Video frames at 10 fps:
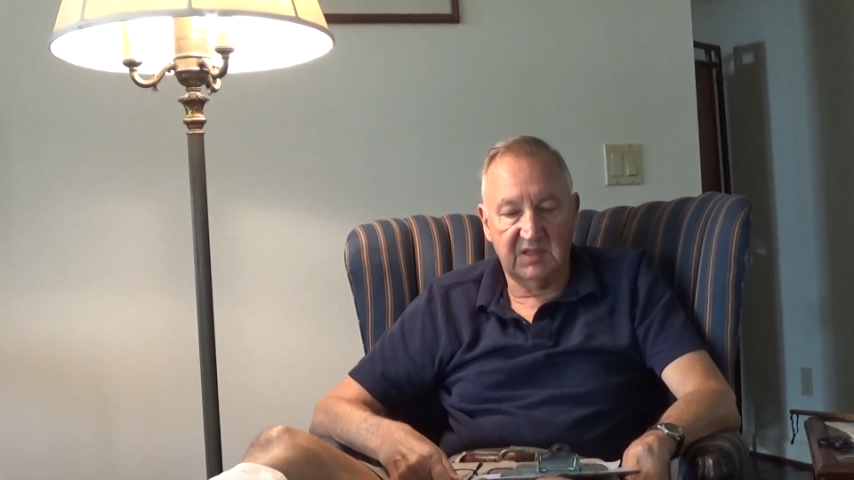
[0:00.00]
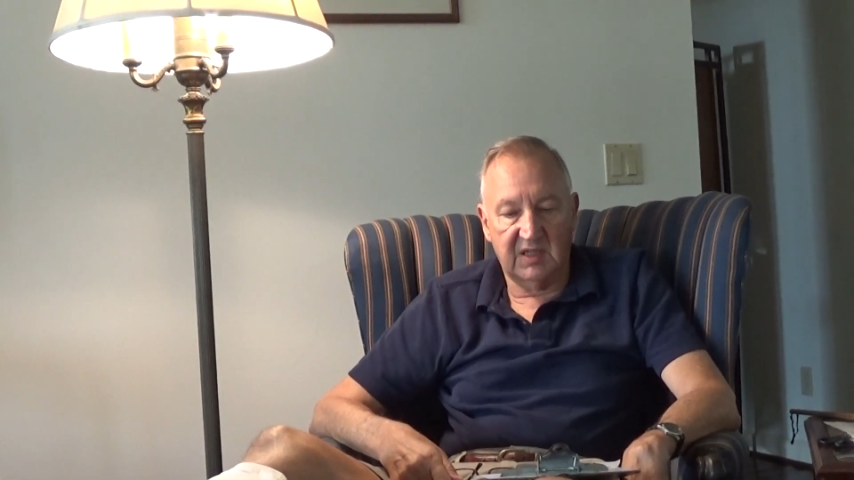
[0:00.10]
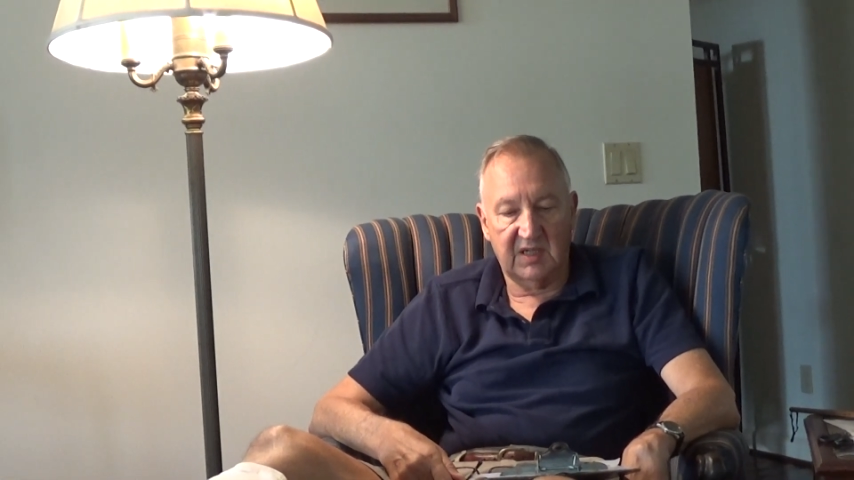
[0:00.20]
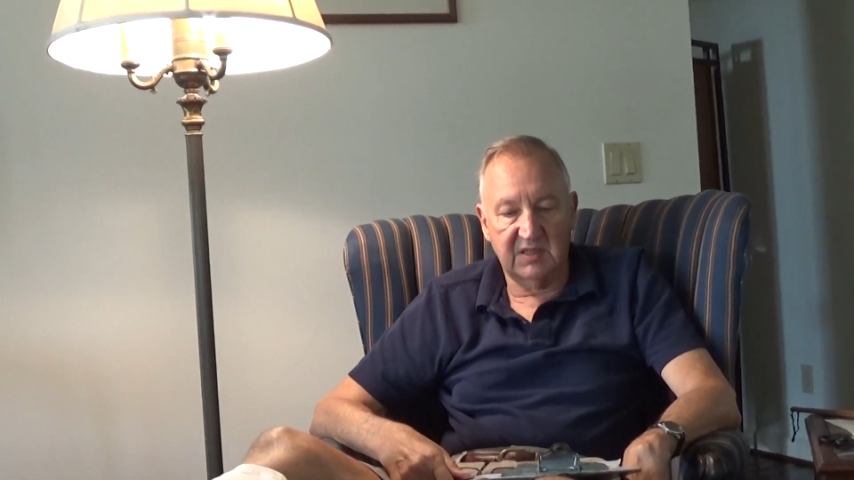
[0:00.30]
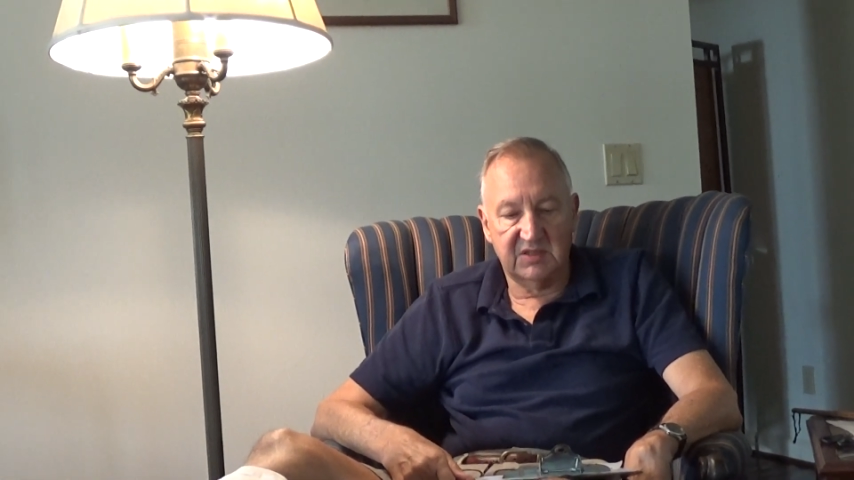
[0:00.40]

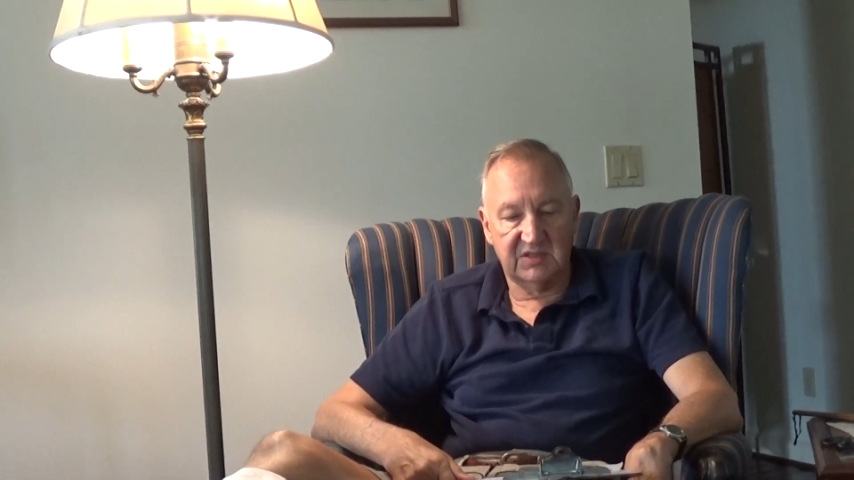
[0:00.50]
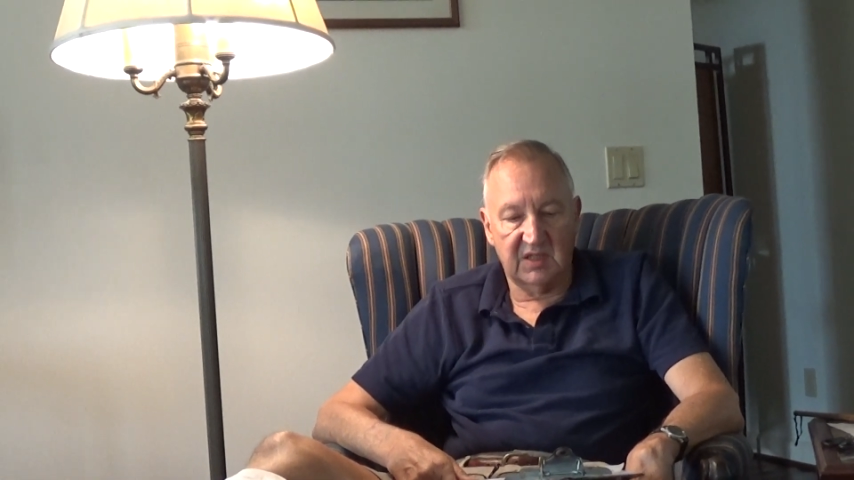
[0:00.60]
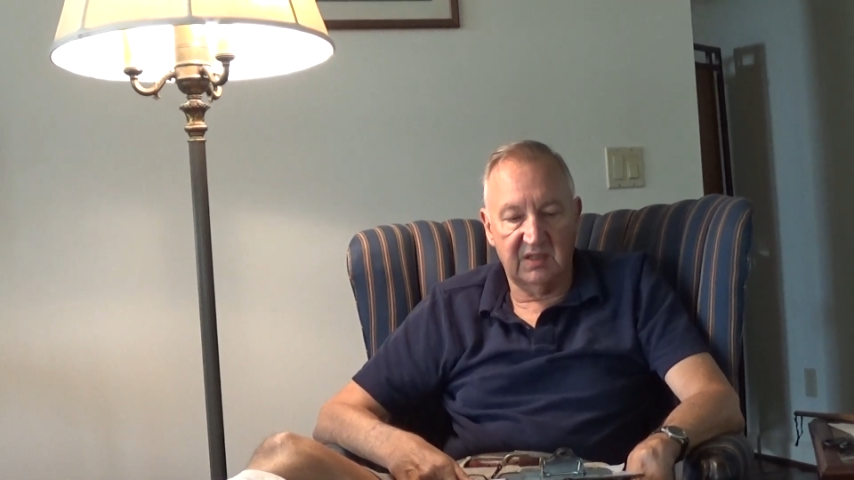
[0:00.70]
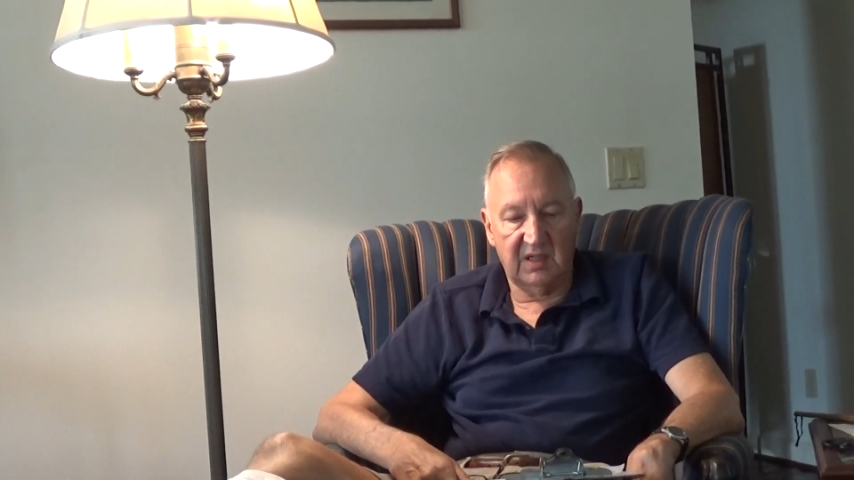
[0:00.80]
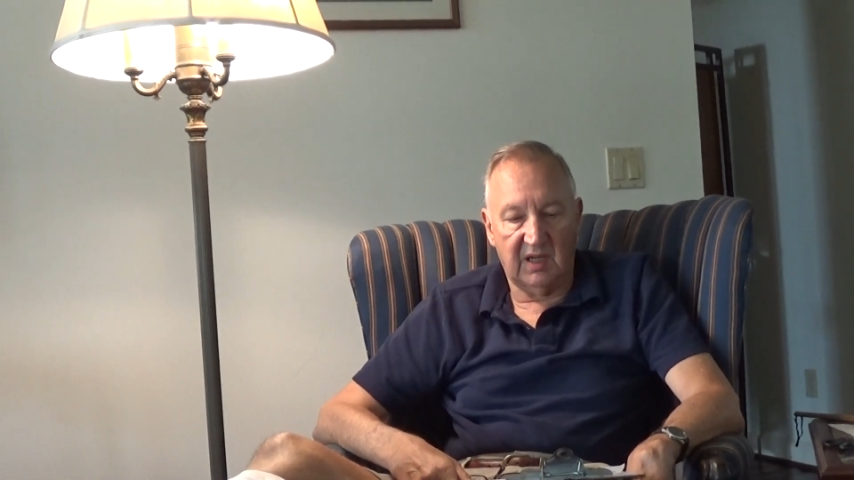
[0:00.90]
today's
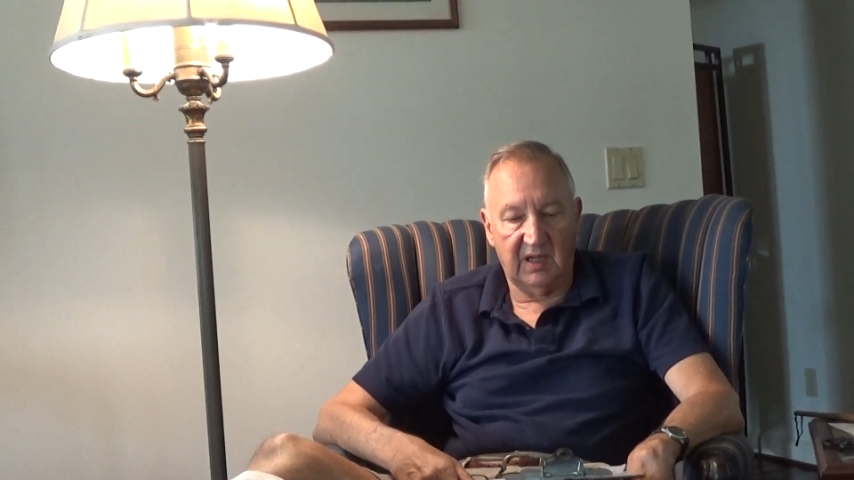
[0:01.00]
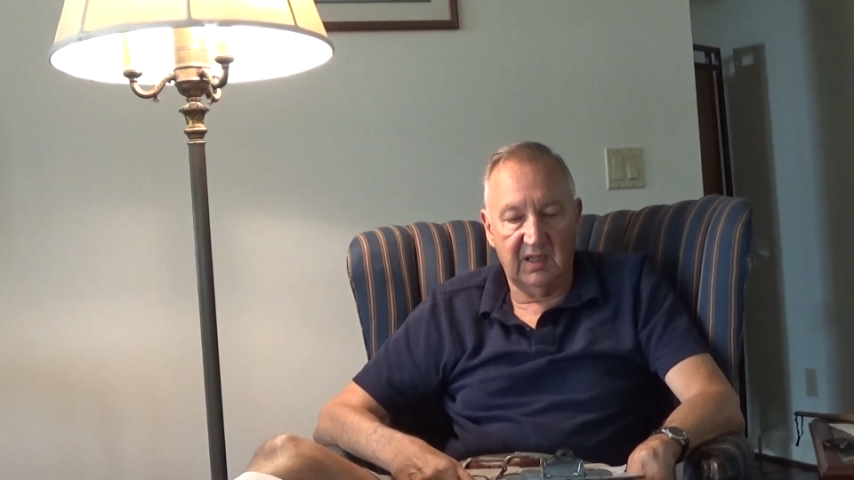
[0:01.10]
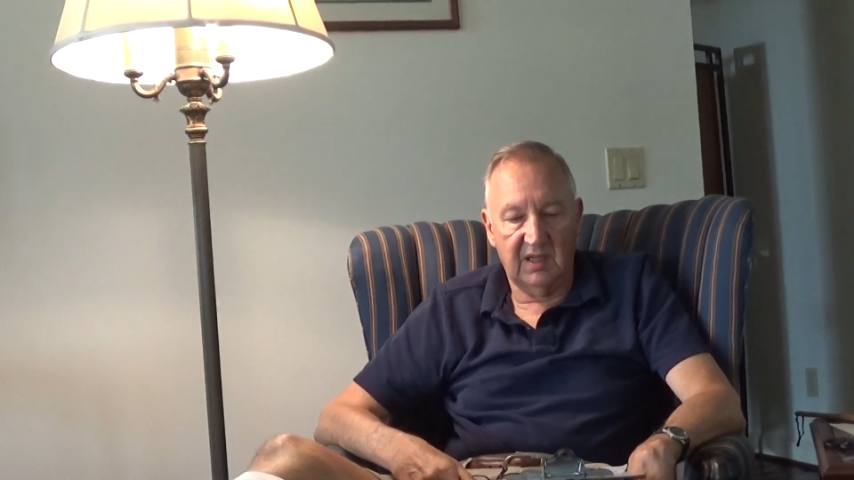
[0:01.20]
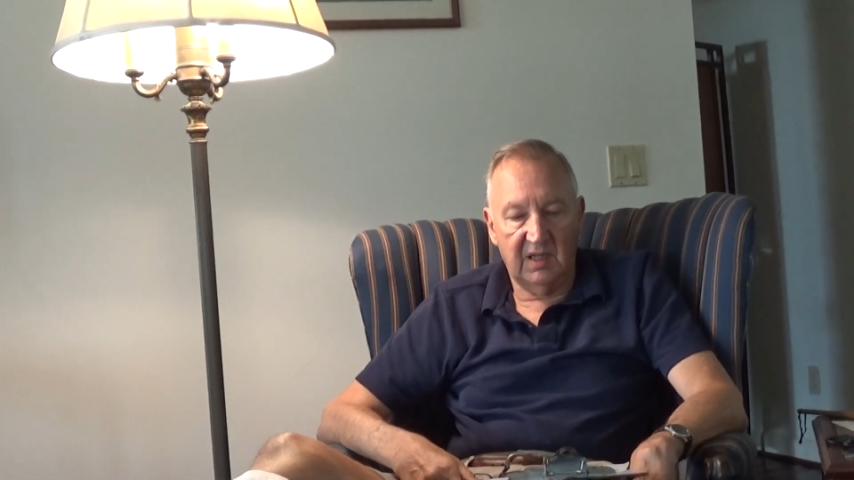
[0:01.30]
Sunday,